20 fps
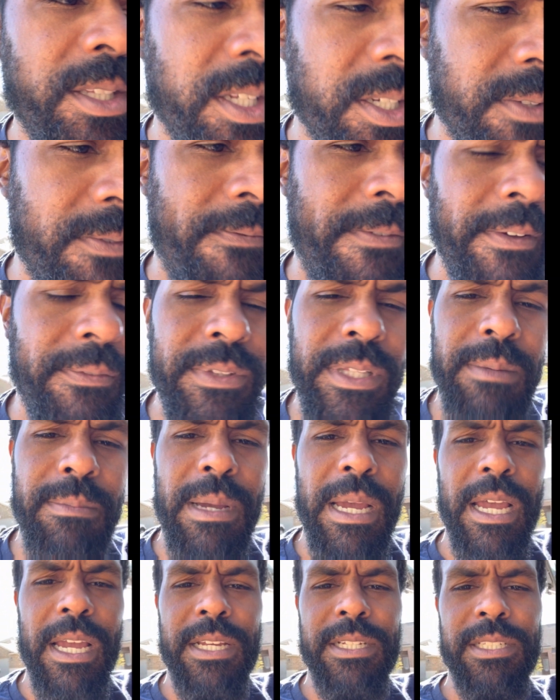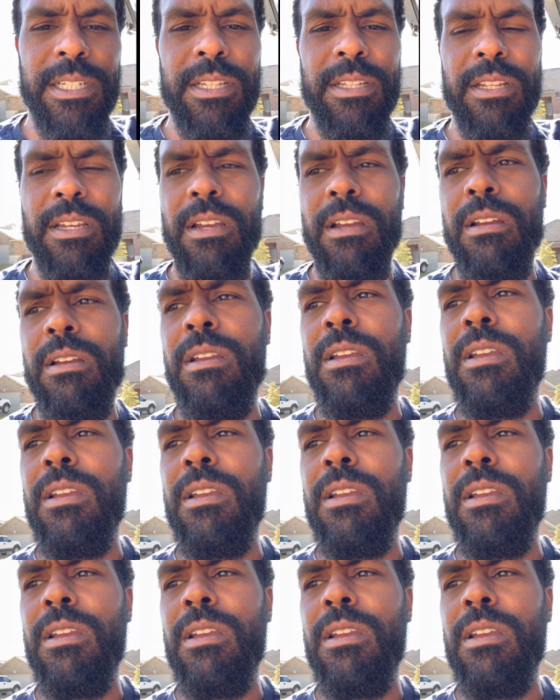There's 50 bags in there.